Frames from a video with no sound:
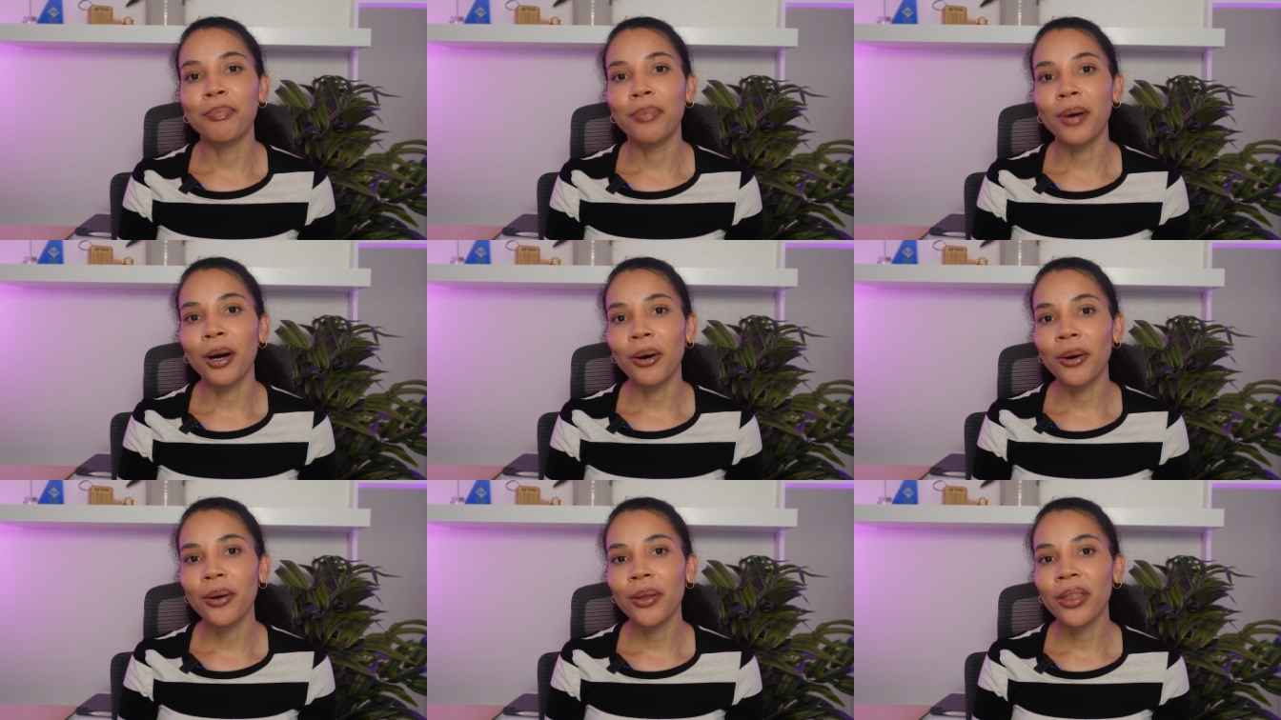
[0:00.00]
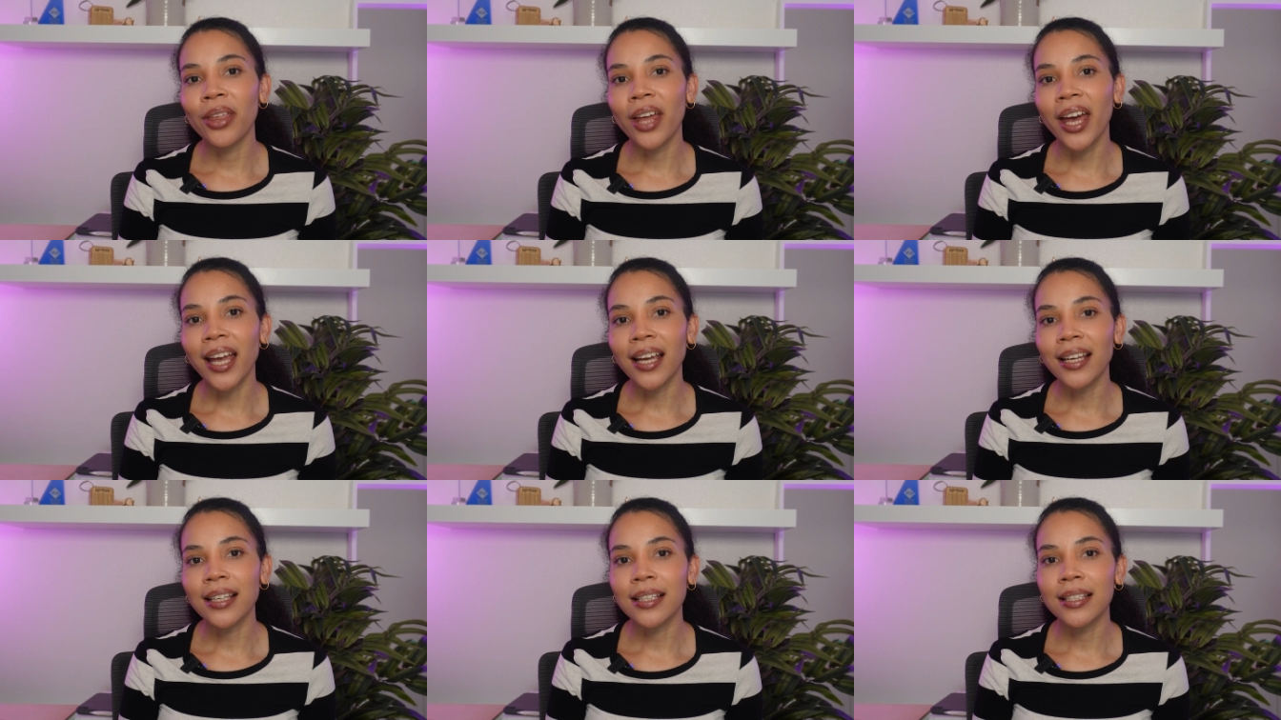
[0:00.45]
both
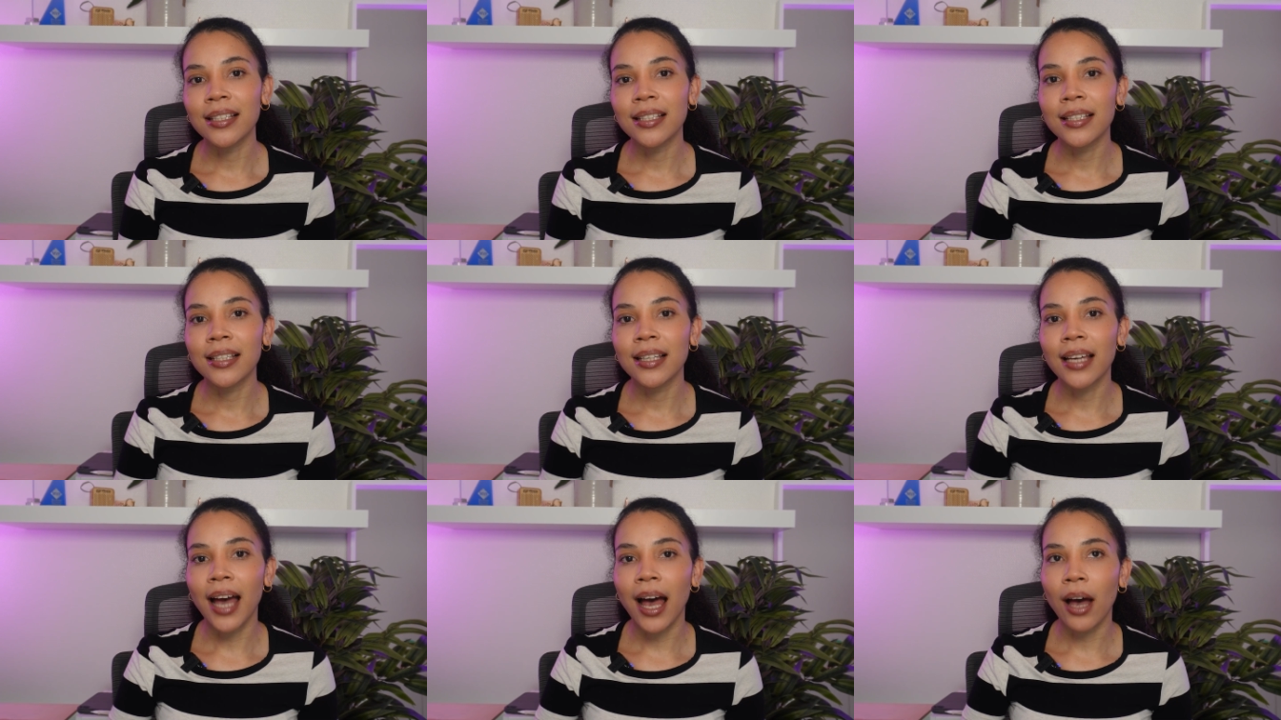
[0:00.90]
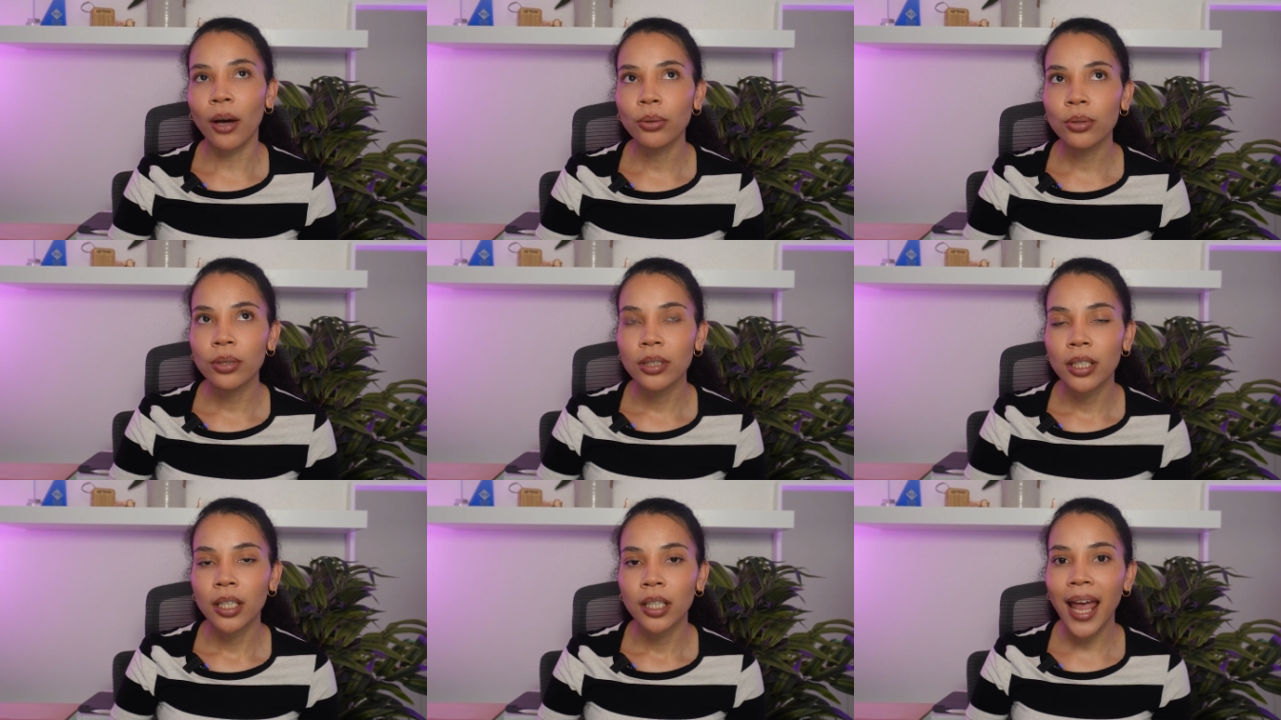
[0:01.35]
a
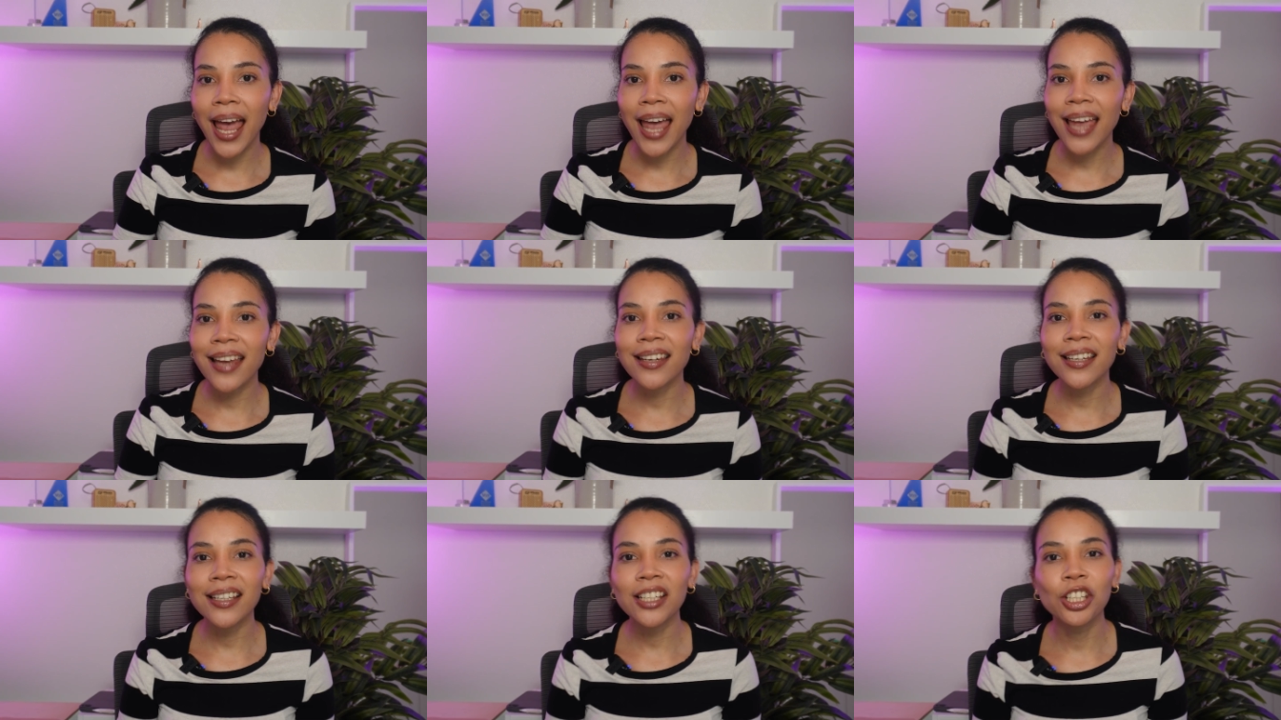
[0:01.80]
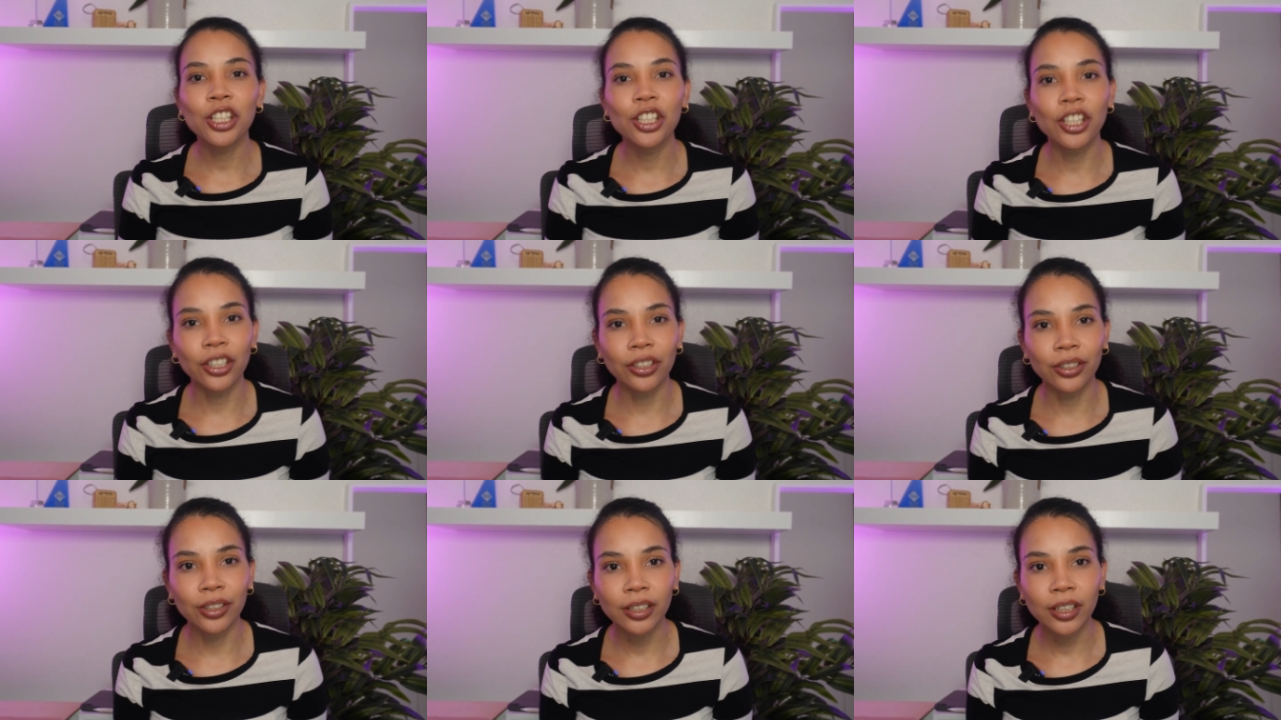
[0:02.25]
scout and a
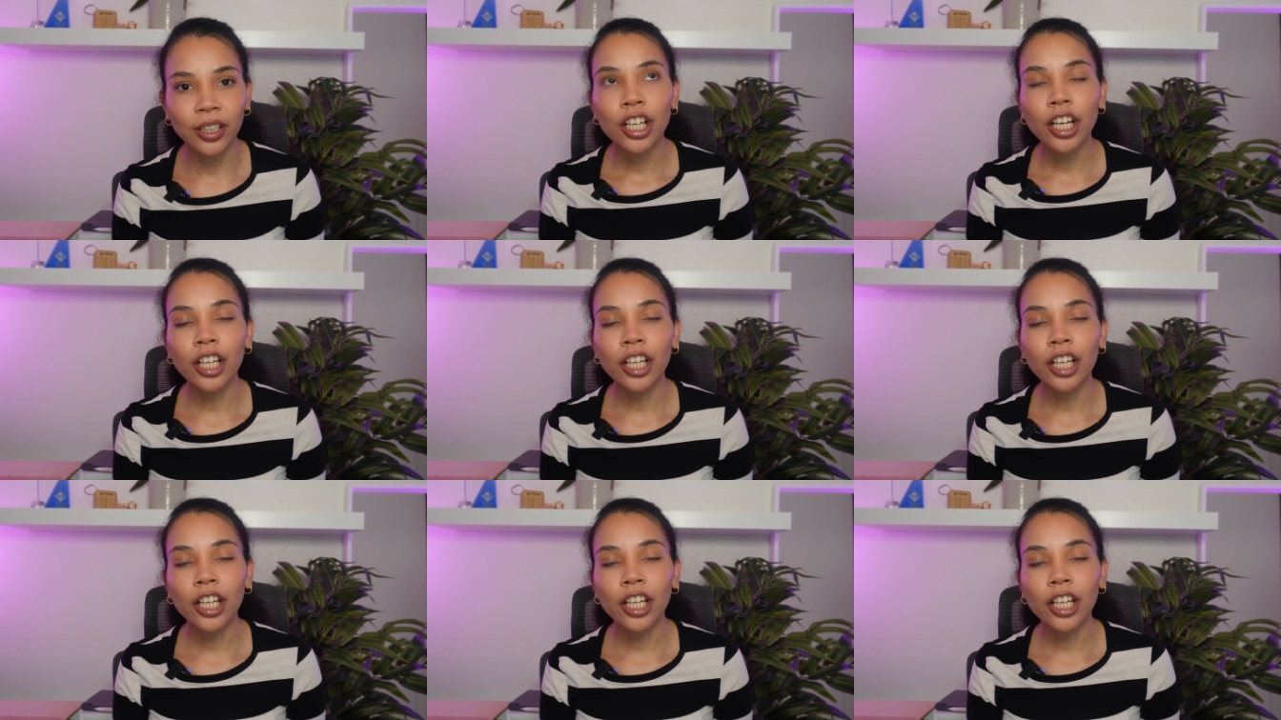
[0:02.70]
shield,